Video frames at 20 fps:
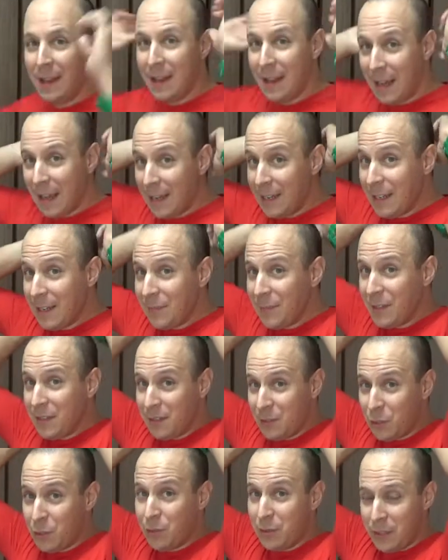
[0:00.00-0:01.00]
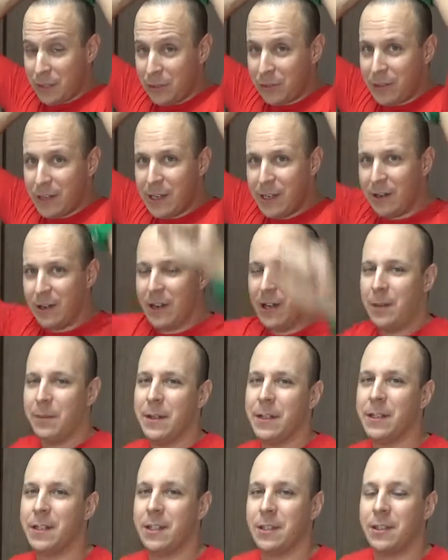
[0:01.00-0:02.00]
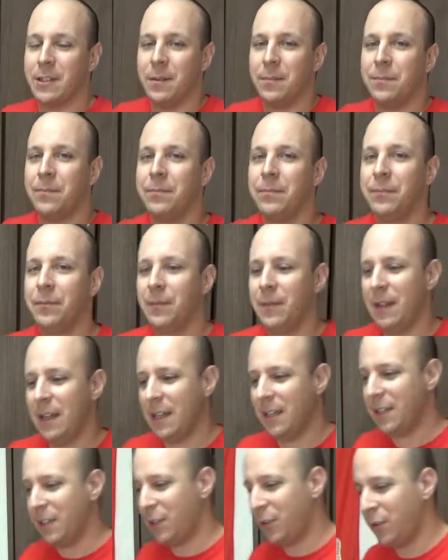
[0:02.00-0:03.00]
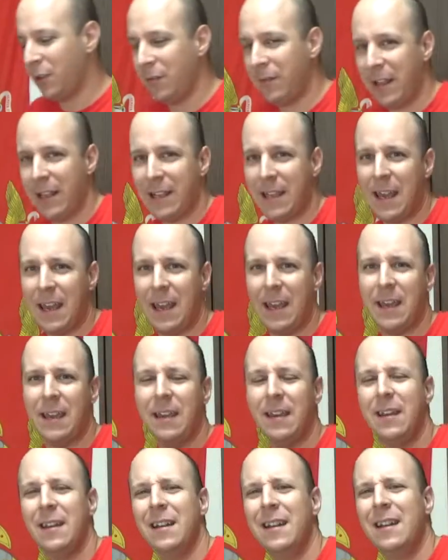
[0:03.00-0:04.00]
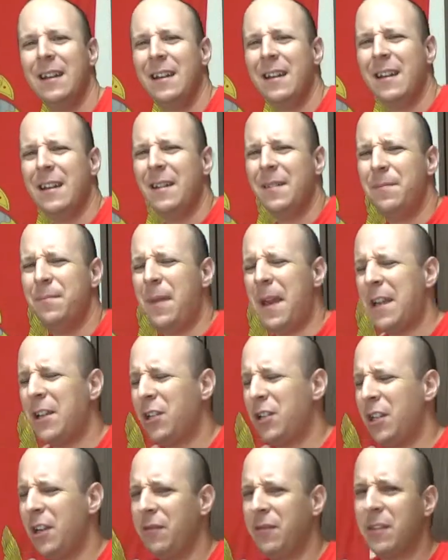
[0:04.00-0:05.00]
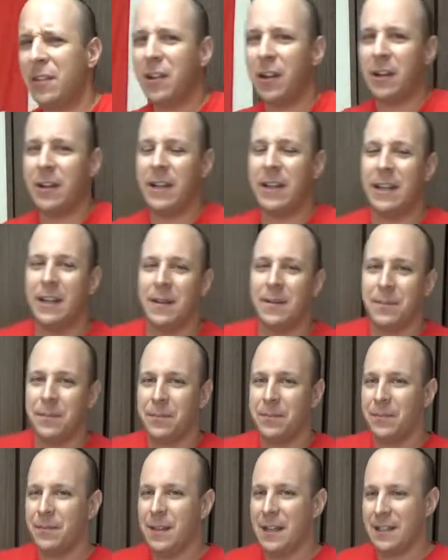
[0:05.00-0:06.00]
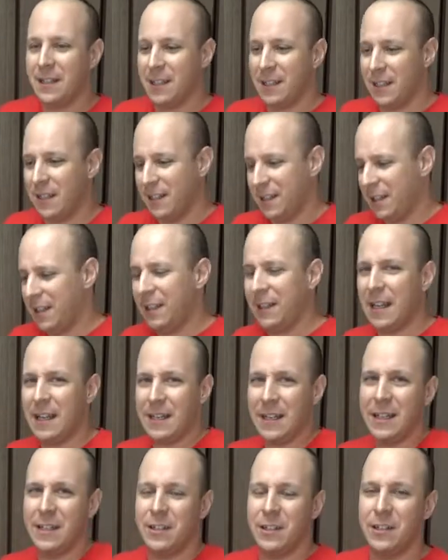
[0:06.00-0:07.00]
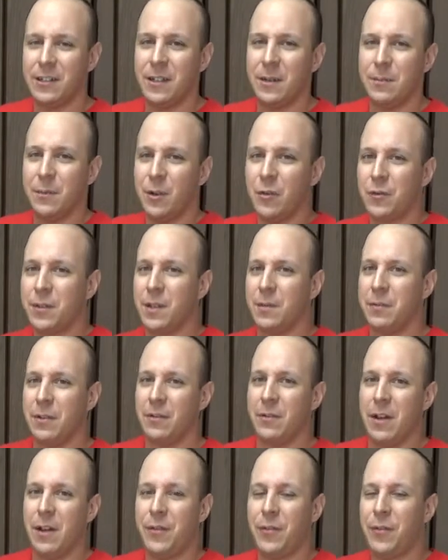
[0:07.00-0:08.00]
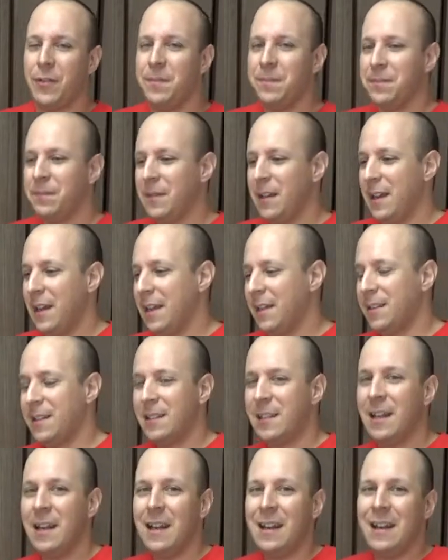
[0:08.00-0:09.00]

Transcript: and even to a degree your helmet system, into sort of like a makeshift gurney that's uh, a lot easier to move someone with. It's